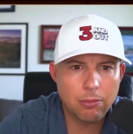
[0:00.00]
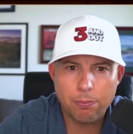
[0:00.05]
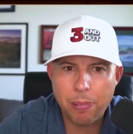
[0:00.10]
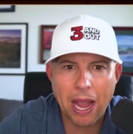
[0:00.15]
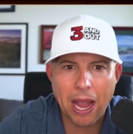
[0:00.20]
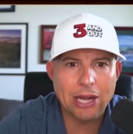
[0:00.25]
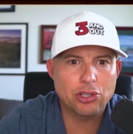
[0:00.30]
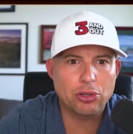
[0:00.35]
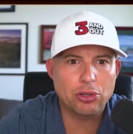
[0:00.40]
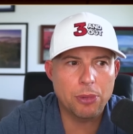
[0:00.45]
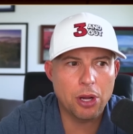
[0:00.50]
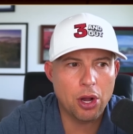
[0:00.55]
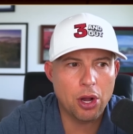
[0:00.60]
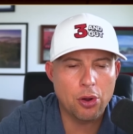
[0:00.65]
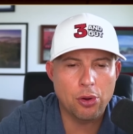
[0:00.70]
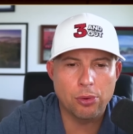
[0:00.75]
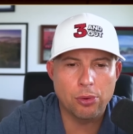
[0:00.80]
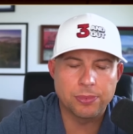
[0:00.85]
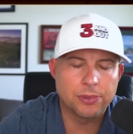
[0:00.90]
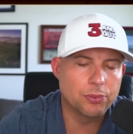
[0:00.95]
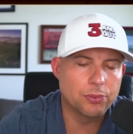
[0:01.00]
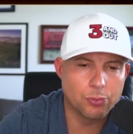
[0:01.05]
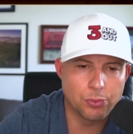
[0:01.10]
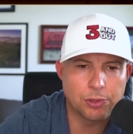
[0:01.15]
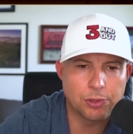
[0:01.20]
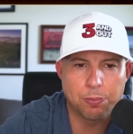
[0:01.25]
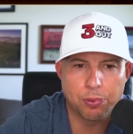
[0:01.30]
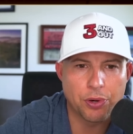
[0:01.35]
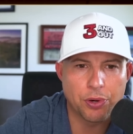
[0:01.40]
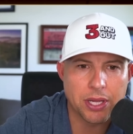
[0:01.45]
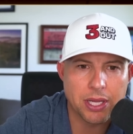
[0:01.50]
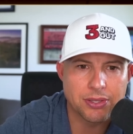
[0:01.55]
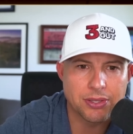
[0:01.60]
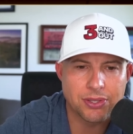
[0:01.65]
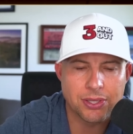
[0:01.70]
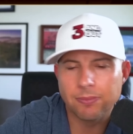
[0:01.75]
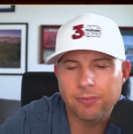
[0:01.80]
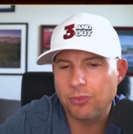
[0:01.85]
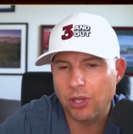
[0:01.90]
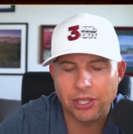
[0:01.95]
Patrick Mahomes was pretty
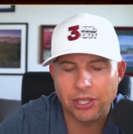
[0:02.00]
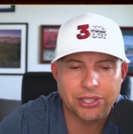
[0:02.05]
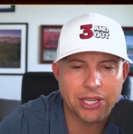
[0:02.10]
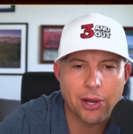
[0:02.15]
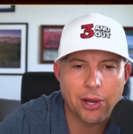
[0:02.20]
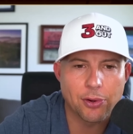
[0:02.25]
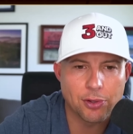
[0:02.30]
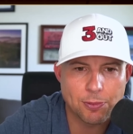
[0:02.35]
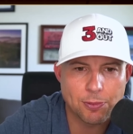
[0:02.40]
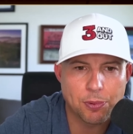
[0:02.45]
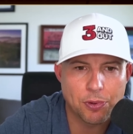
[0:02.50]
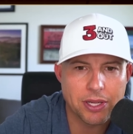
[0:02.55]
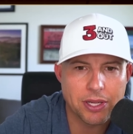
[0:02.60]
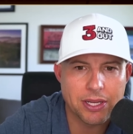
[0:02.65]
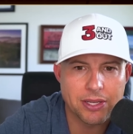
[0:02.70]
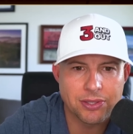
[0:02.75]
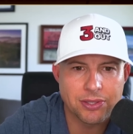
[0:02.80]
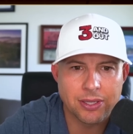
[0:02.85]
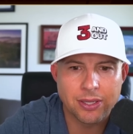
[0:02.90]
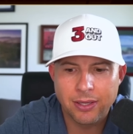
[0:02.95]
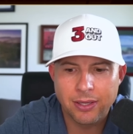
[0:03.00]
easy. Josh Allen was pretty easy.